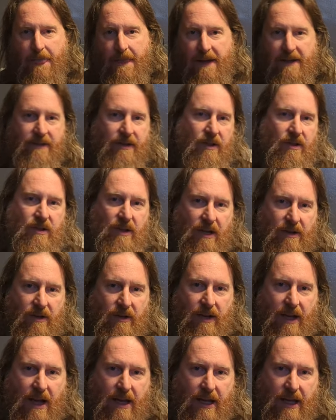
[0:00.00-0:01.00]
It's the Ginger
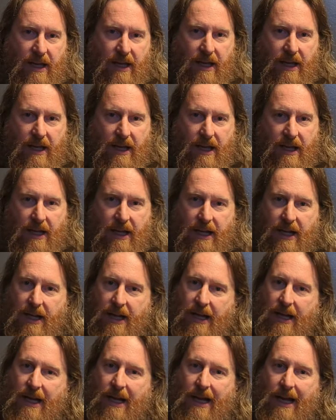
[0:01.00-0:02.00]
Yeti.
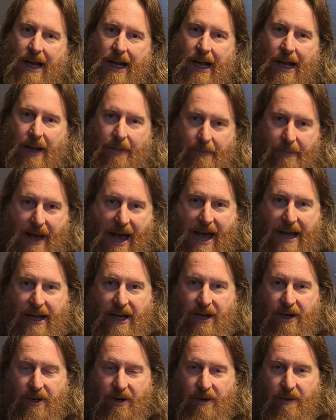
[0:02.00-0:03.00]
I'm back
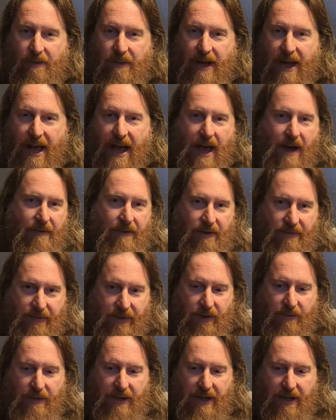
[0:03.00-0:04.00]
at home having a
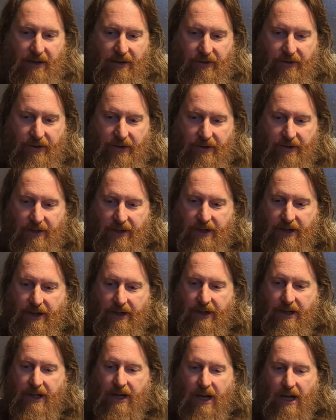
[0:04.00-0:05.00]
few beers.
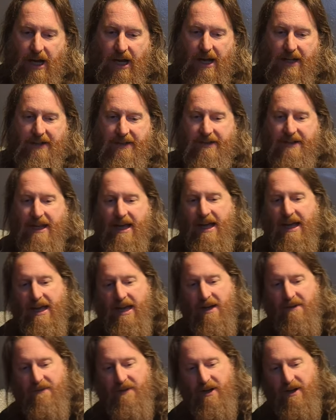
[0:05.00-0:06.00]
Today,
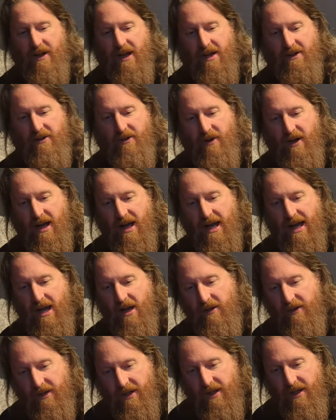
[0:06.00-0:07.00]
I figured I'd try
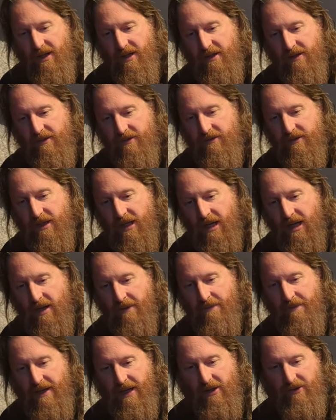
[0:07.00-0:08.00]
out a
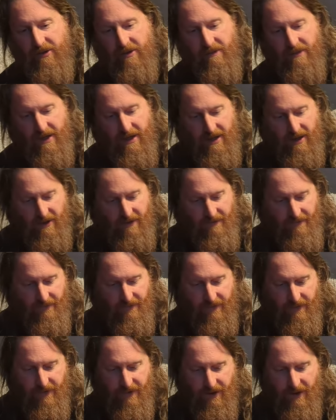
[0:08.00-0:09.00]
Belgian beer.
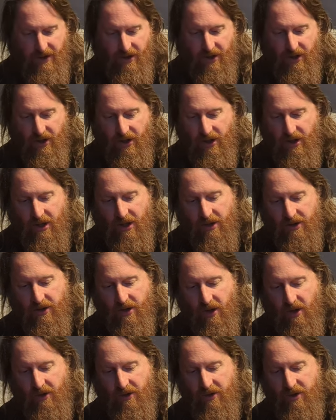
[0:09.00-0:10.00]
It's
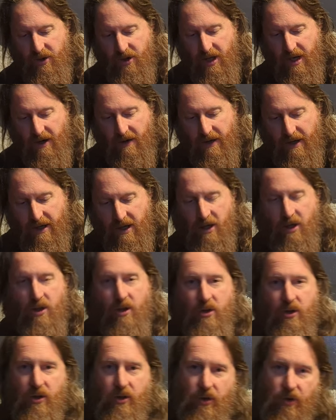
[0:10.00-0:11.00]
called Cherry
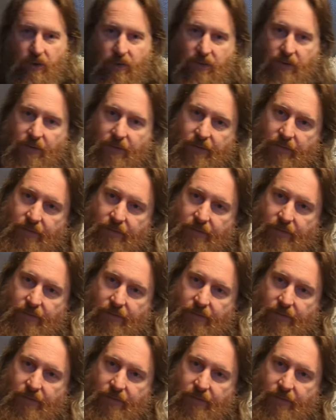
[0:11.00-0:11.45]
Chouffe.